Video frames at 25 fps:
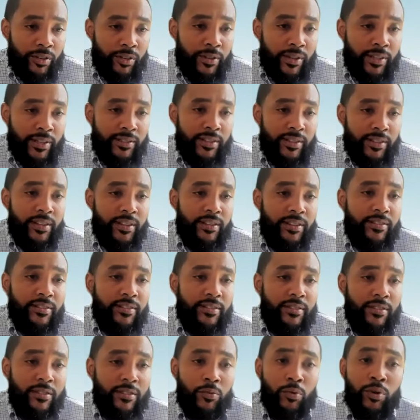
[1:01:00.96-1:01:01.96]
to
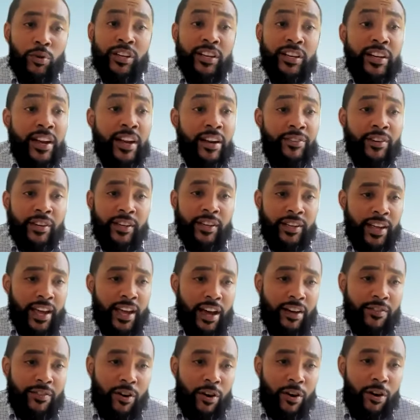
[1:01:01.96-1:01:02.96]
exist. We're never going to
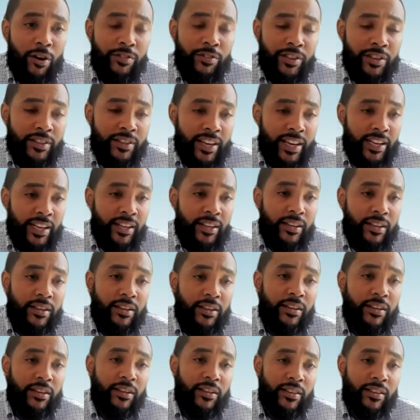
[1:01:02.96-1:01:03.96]
have all the
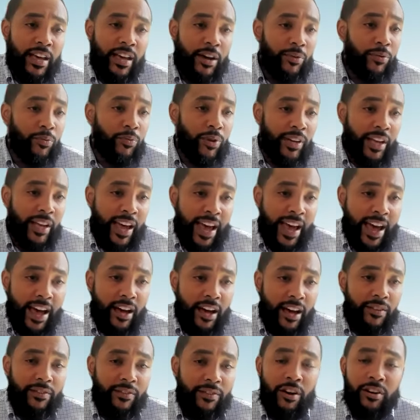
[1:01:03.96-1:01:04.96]
data that we want to
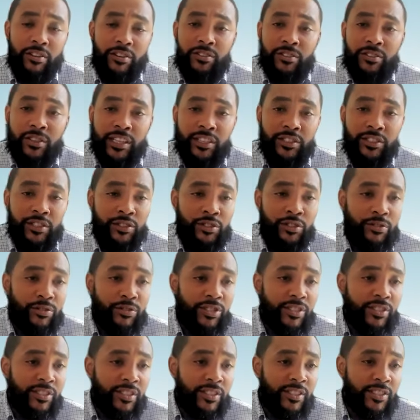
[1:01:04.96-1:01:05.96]
have. Our
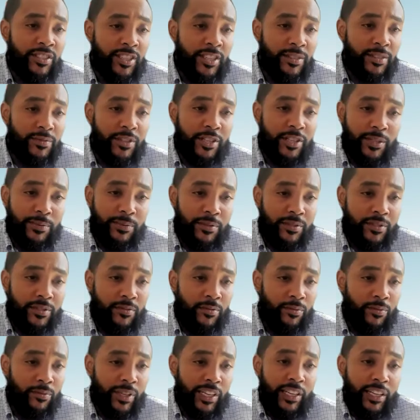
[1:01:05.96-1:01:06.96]
institutions and
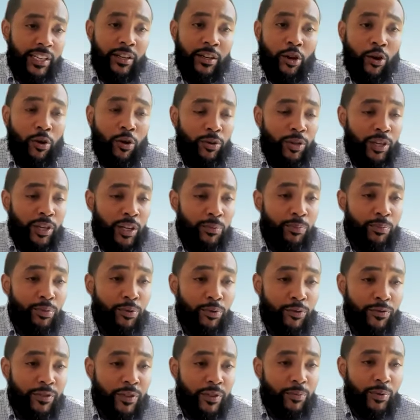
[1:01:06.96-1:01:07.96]
systems, we can only
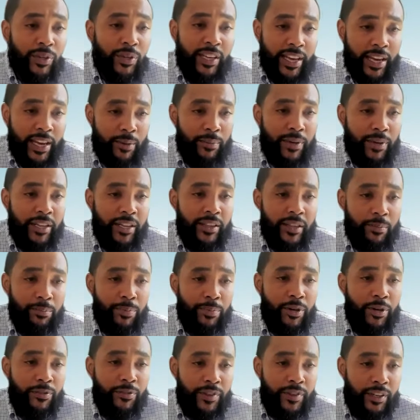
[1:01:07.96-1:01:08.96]
improve them. We can't make them
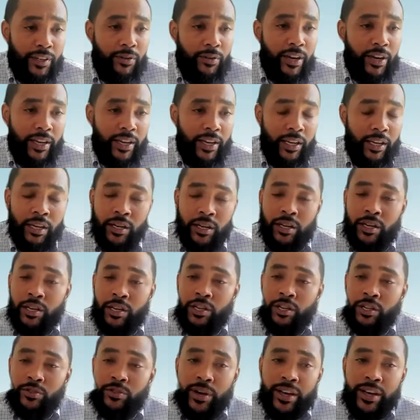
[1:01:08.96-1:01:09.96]
perfect, right?
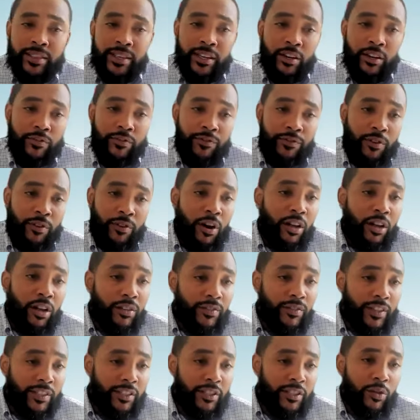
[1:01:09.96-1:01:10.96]
So I think for all
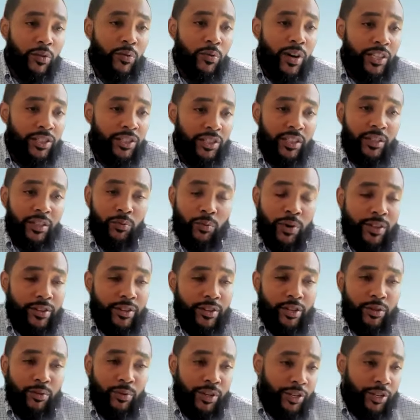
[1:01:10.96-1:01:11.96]
of us, the question, whether
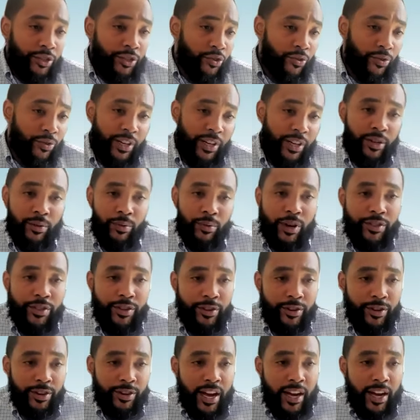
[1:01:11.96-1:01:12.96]
you want to screen or whether
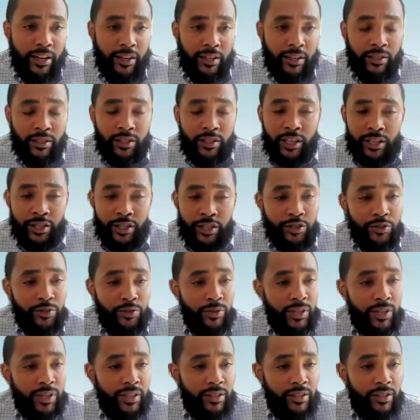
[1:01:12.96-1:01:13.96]
you're not going to
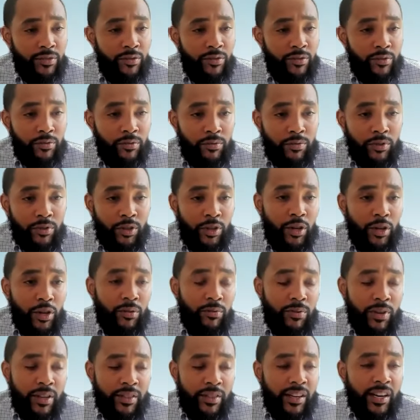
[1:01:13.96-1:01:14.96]
screen, is,
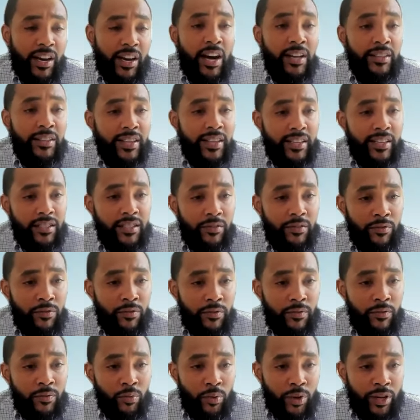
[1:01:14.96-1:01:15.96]
in the context of
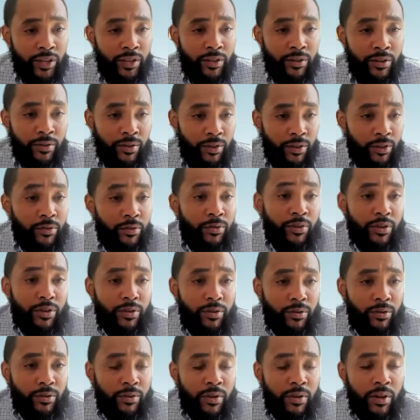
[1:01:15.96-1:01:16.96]
what you
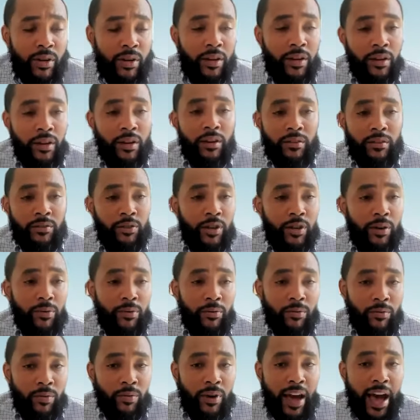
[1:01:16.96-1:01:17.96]
do,
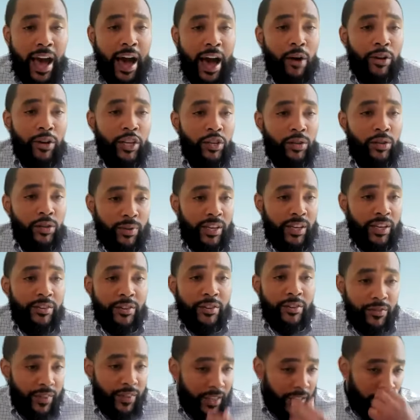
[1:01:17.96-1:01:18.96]
how can you
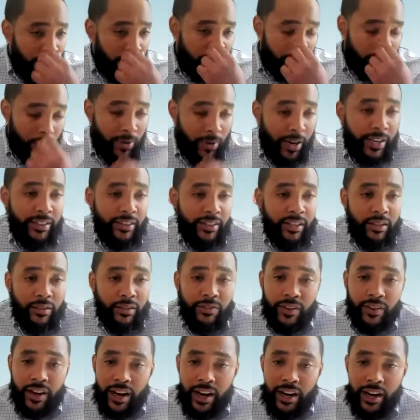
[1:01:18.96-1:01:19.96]
intervene to
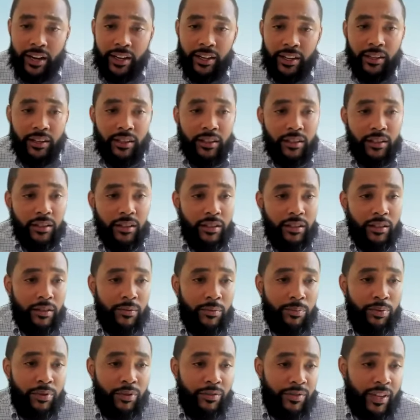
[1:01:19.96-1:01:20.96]
identify,
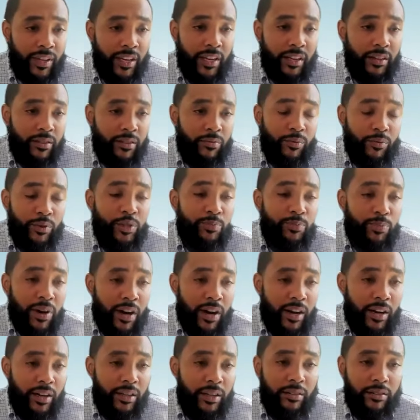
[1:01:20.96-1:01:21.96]
prevent,
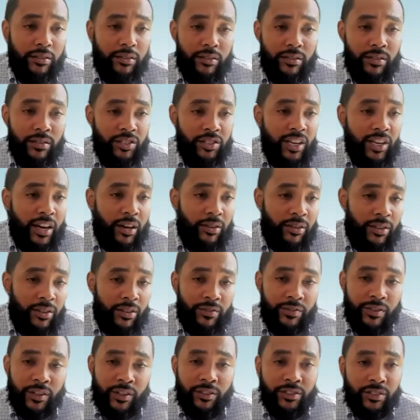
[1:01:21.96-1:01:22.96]
respond to childhood
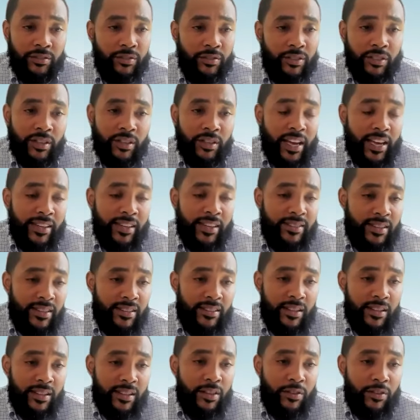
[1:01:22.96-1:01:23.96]
adversity, to
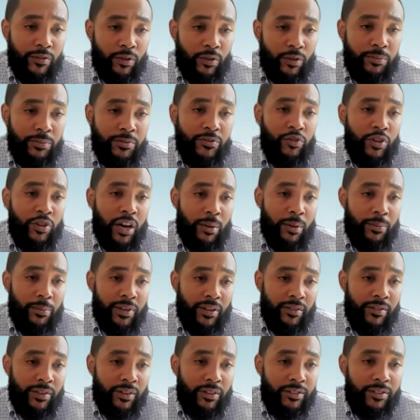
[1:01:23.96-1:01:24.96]
ACEs and other forms of trauma and
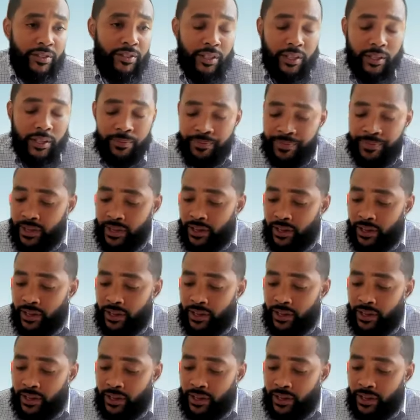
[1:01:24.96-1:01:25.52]
adversity.